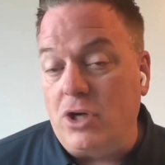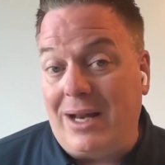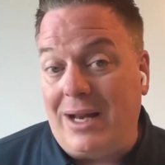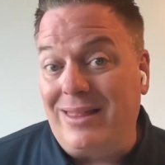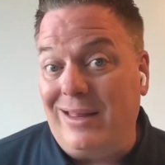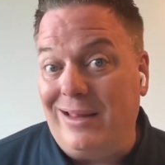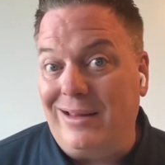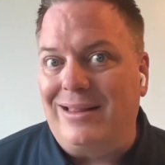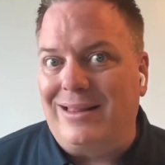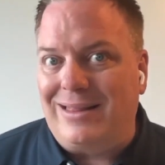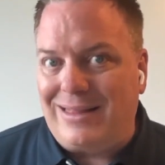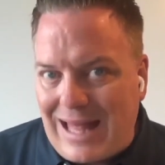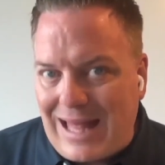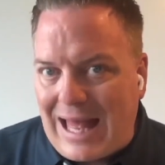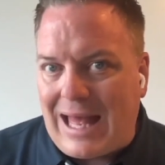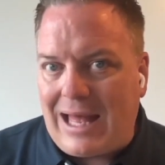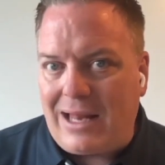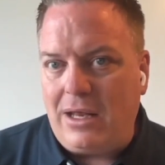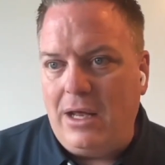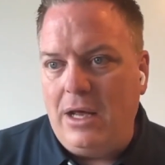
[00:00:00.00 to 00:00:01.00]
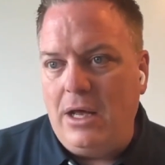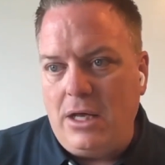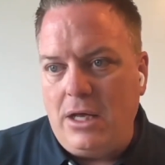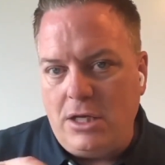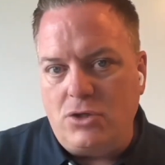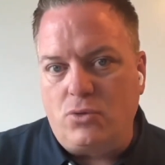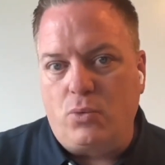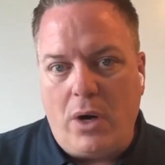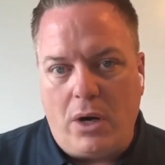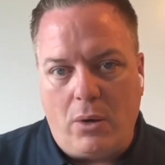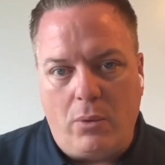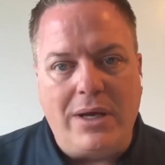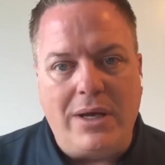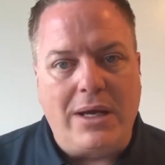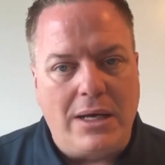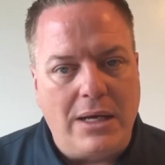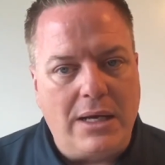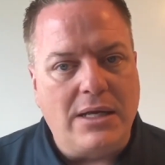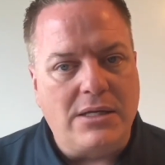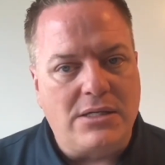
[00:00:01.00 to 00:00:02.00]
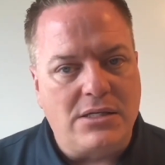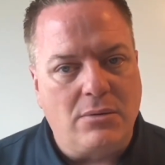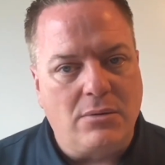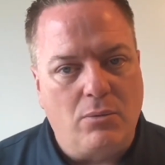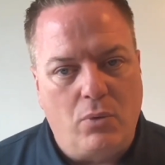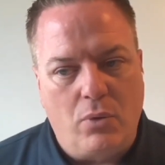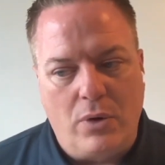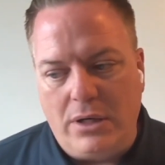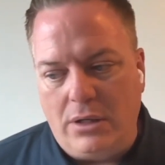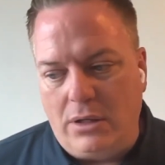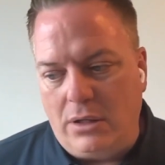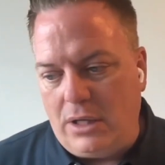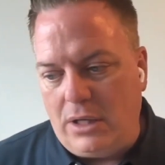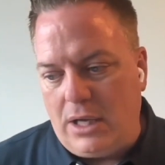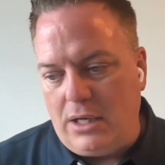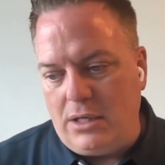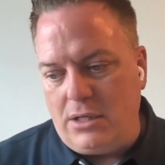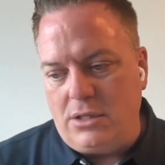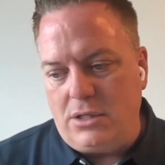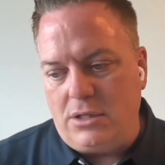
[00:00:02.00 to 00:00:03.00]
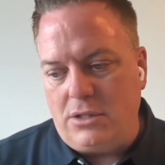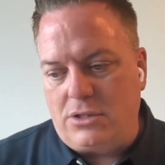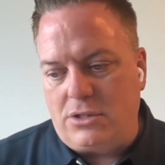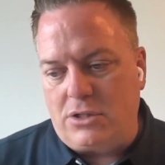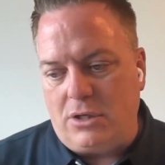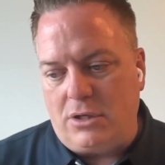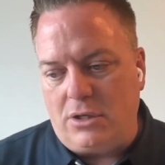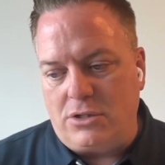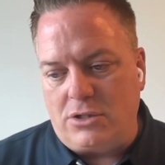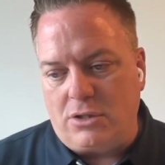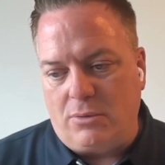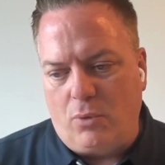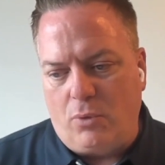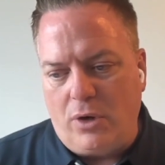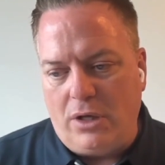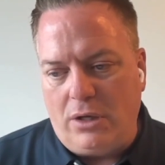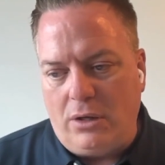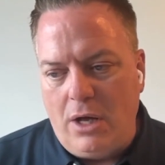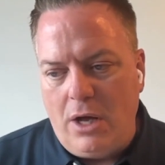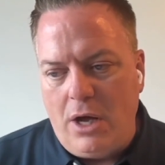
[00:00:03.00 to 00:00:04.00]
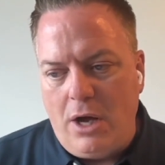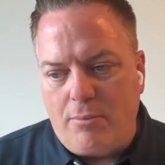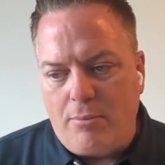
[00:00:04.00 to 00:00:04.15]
And I think that is where we can get some real